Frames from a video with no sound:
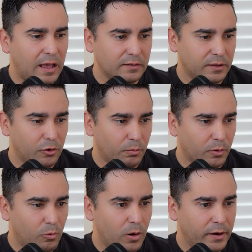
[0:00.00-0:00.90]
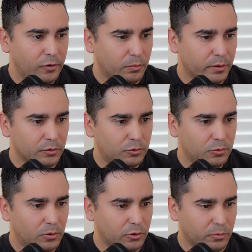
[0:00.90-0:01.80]
has the number 1, number 2,
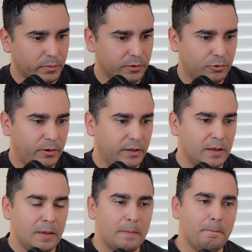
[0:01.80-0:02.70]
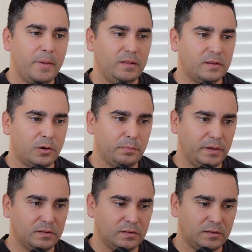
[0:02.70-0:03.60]
or number 3 means our
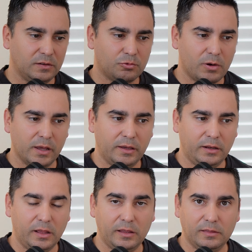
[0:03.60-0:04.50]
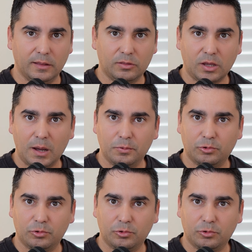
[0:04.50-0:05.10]
business is ranking in the top